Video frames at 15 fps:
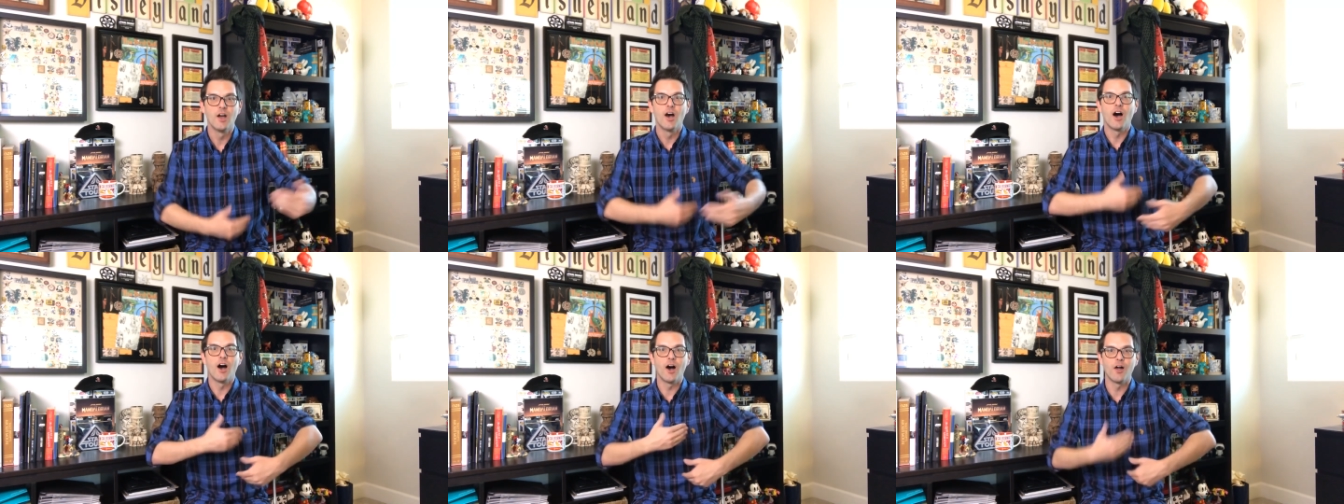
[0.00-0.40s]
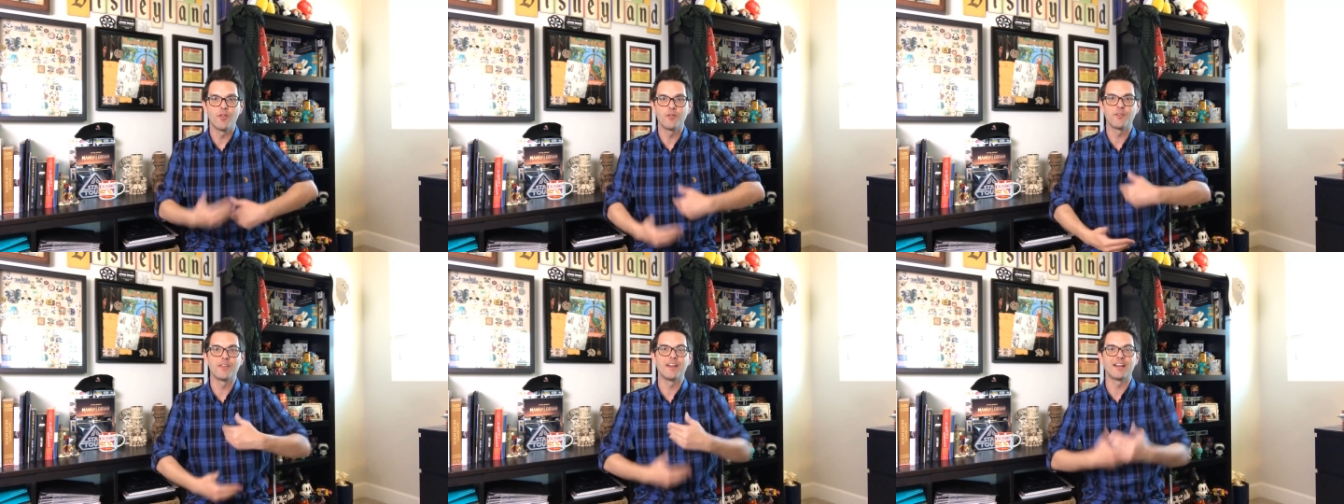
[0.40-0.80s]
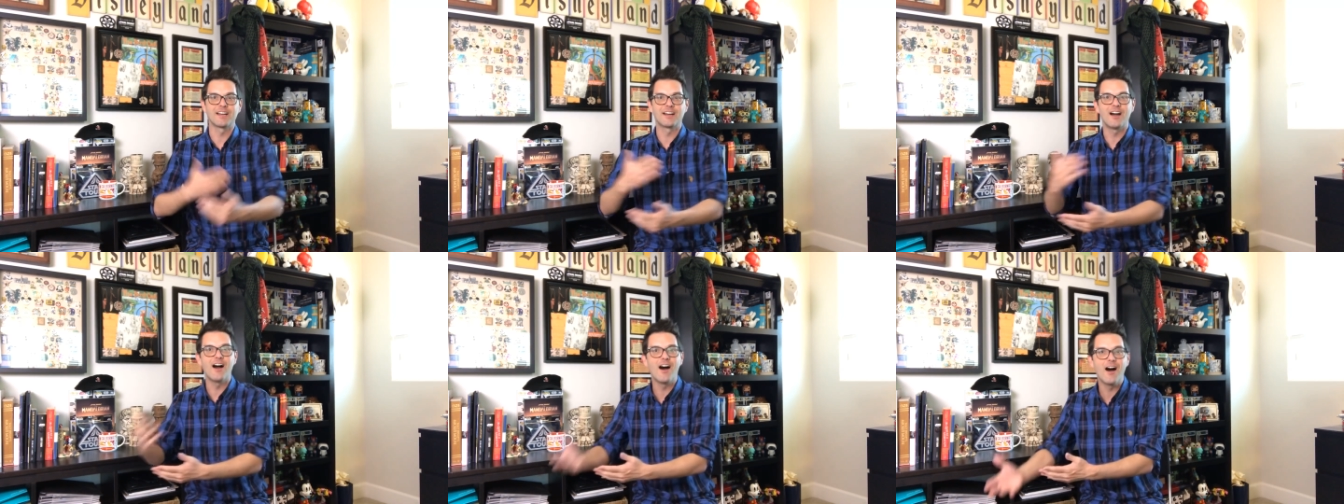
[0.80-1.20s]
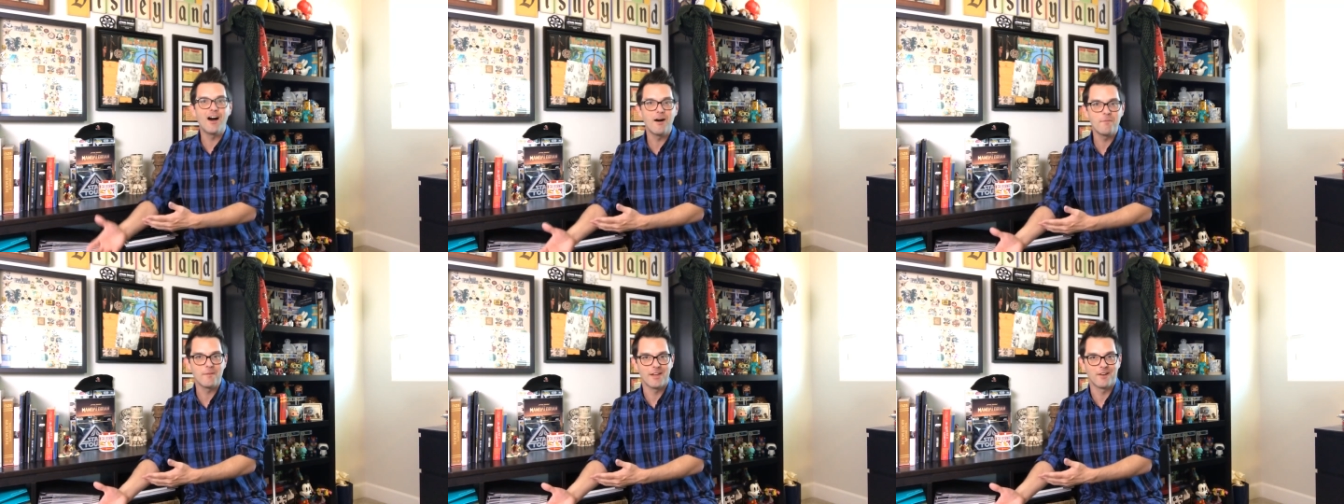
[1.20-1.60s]
other than a
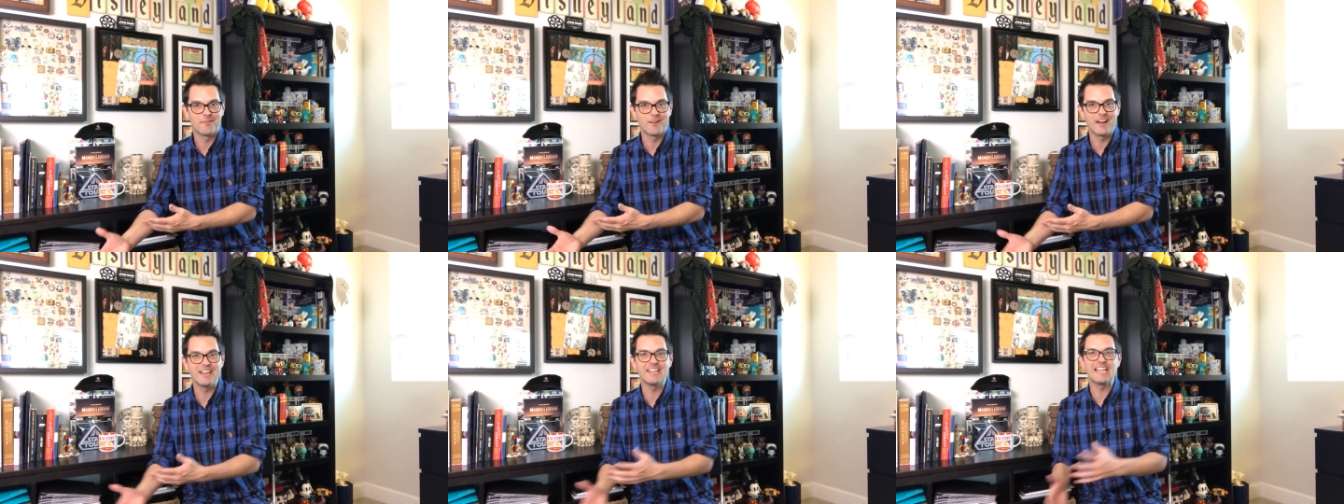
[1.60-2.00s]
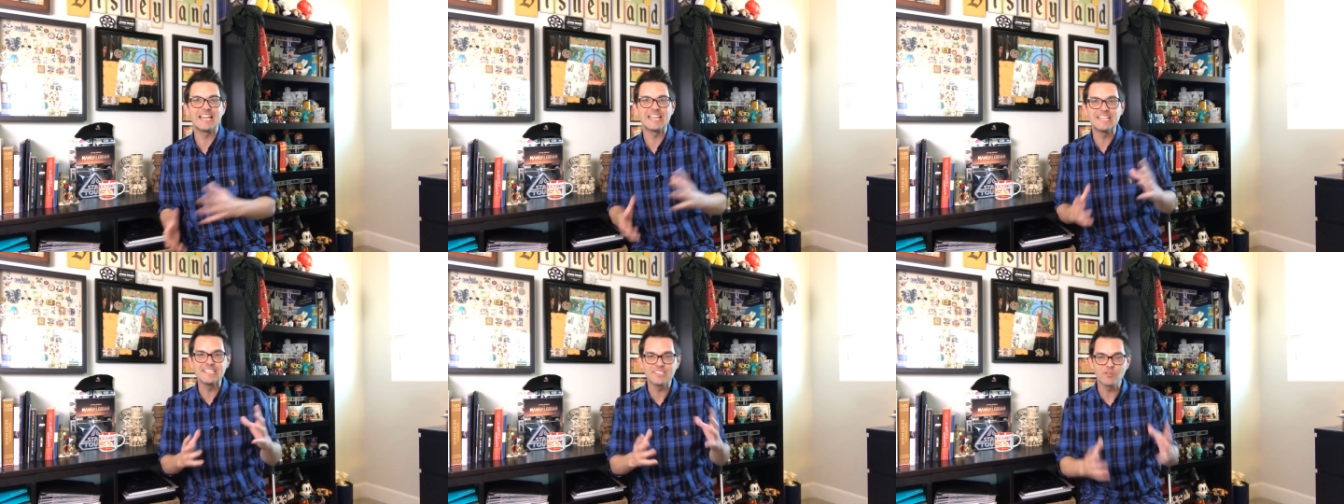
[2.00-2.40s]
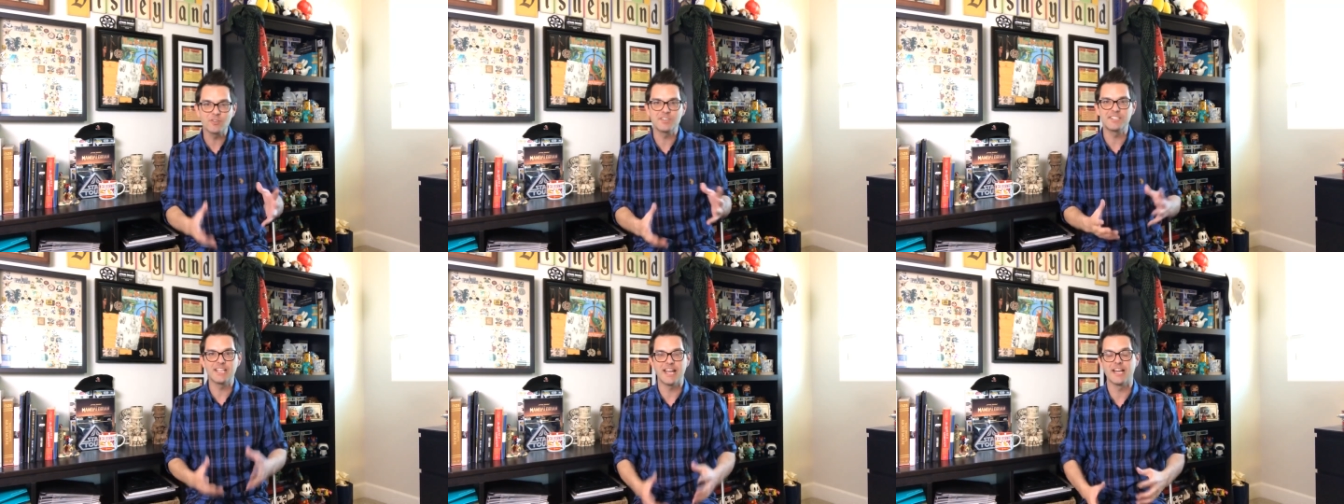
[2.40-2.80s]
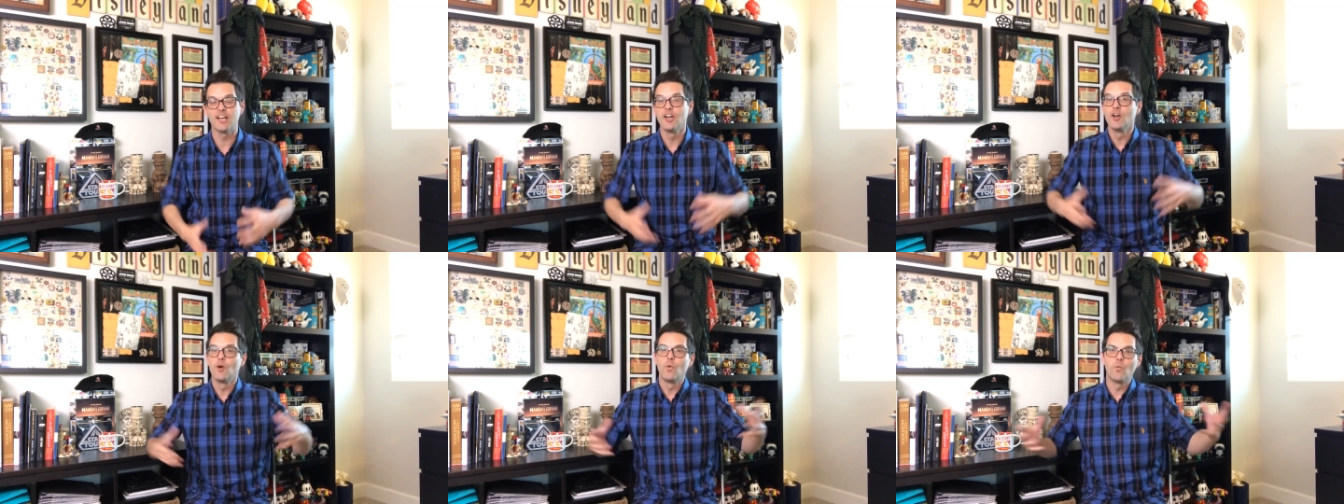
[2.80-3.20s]
comment, right? Like he's sort of saying,
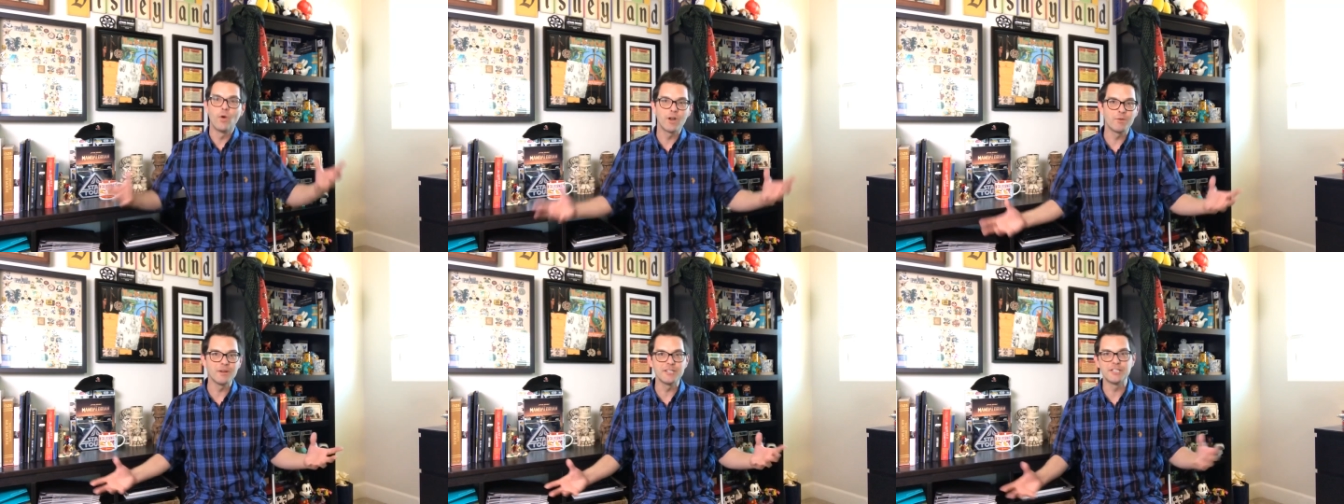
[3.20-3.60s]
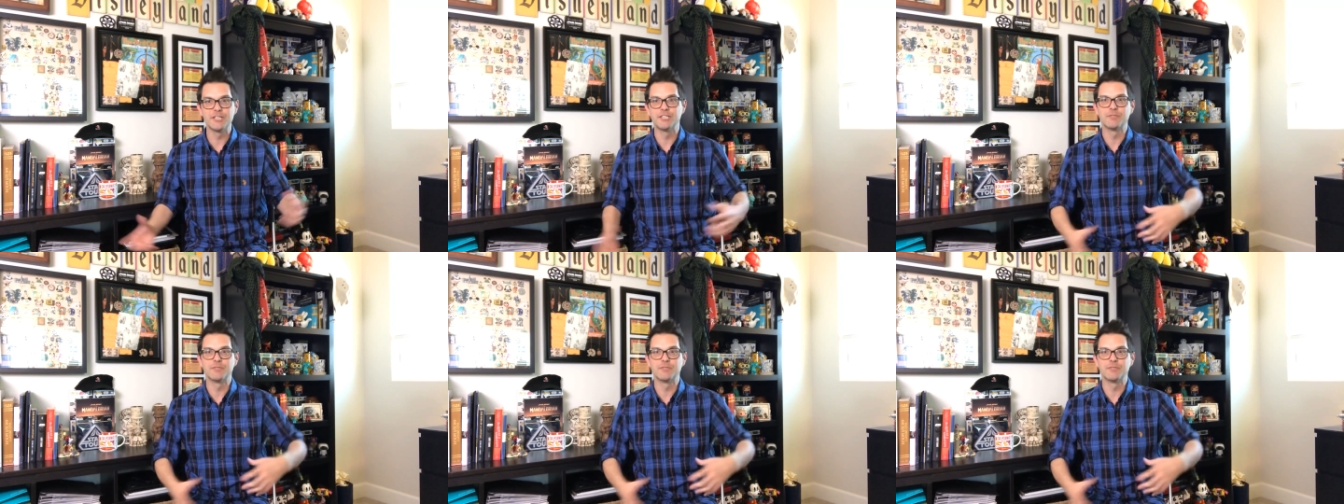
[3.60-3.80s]
what do we do?